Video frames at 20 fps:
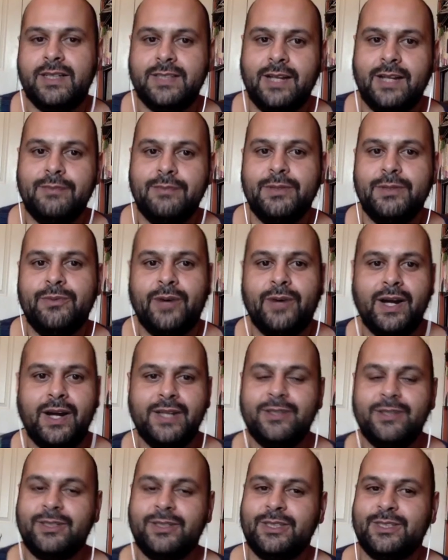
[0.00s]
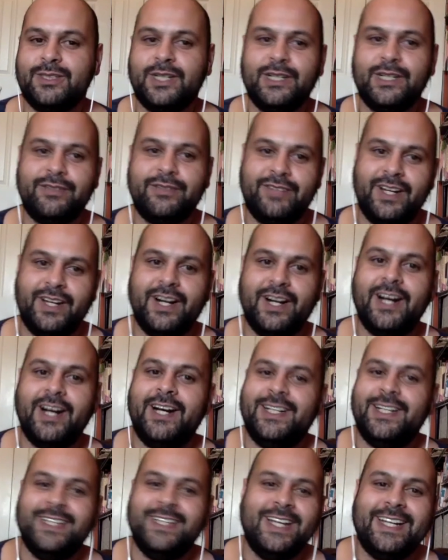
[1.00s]
Tell me why you deserve
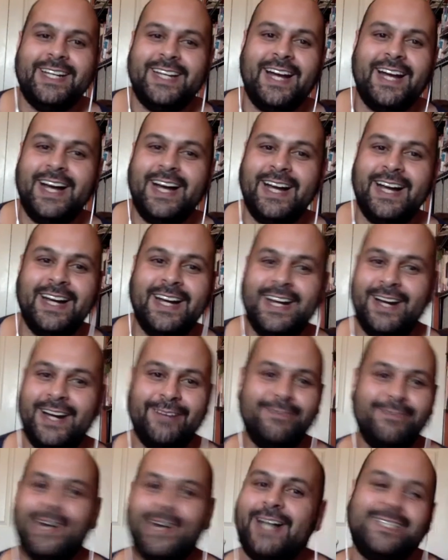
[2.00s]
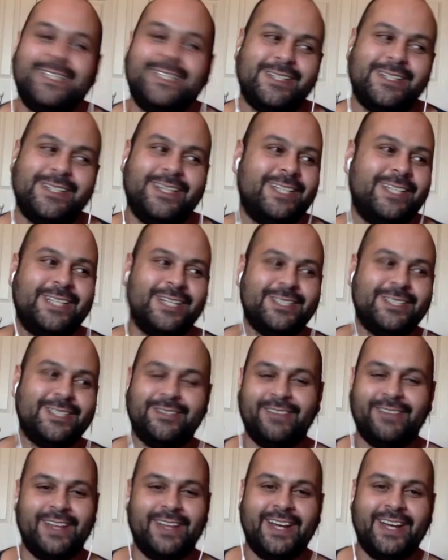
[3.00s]
yarn. Like I'm not the judge
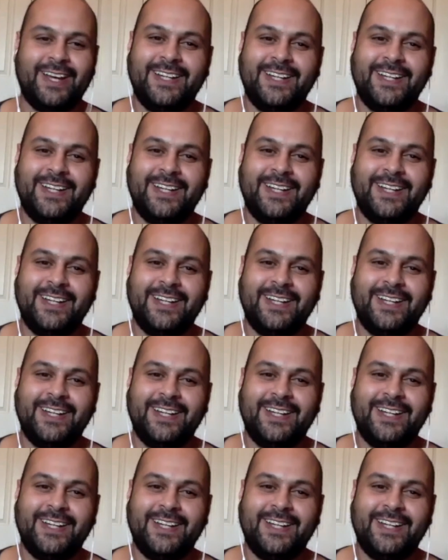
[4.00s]
of that.